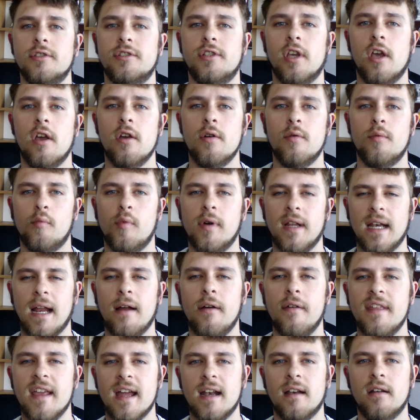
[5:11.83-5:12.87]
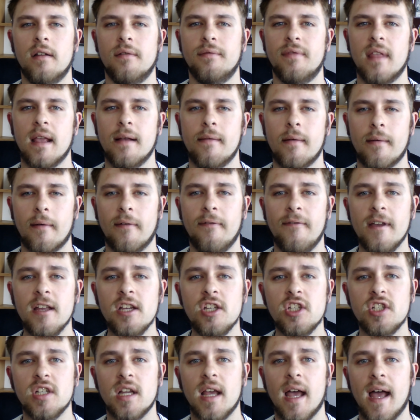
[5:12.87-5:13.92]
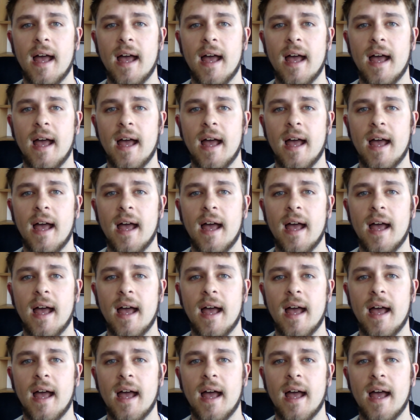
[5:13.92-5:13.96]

So we're now at the end of the river fish,